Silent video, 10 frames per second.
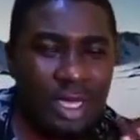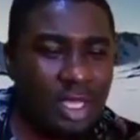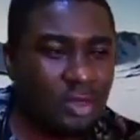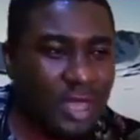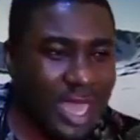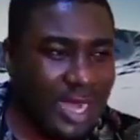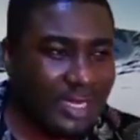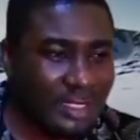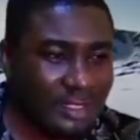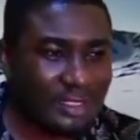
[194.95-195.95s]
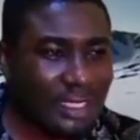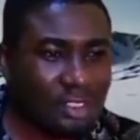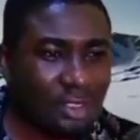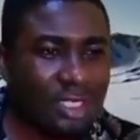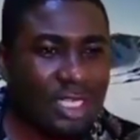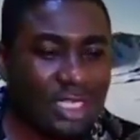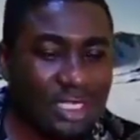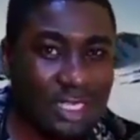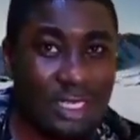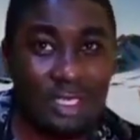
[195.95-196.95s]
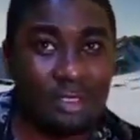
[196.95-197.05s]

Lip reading: so early detection is key.